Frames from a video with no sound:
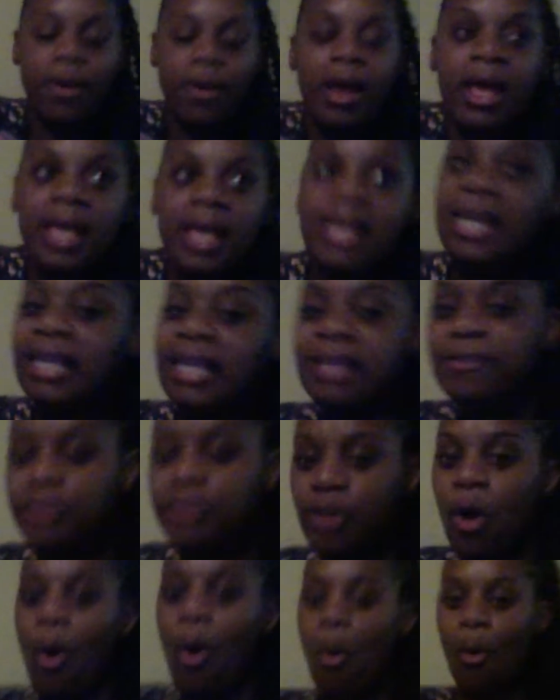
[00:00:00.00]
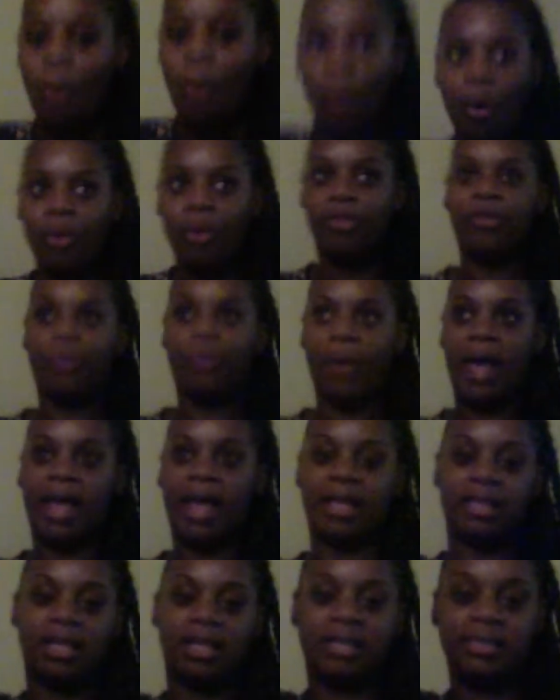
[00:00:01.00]
He lives all the way
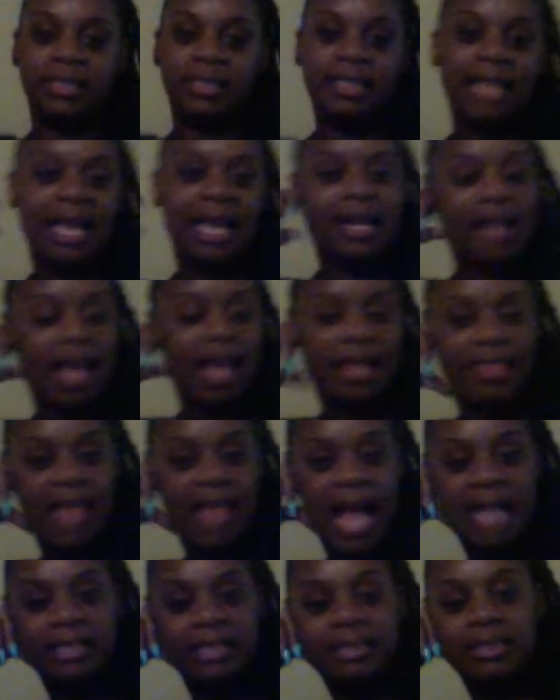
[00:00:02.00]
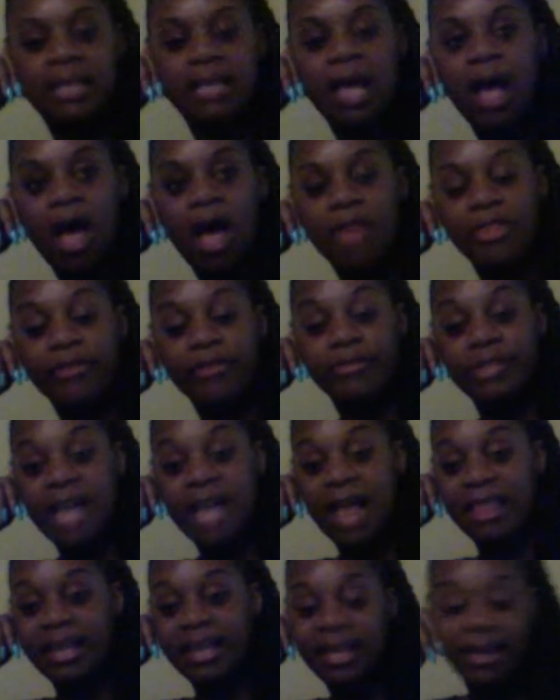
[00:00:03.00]
in London, and that's the
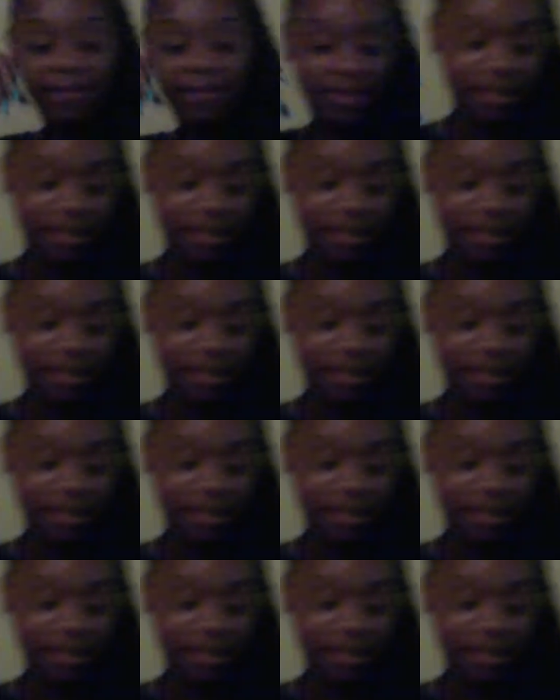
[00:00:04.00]
reality of the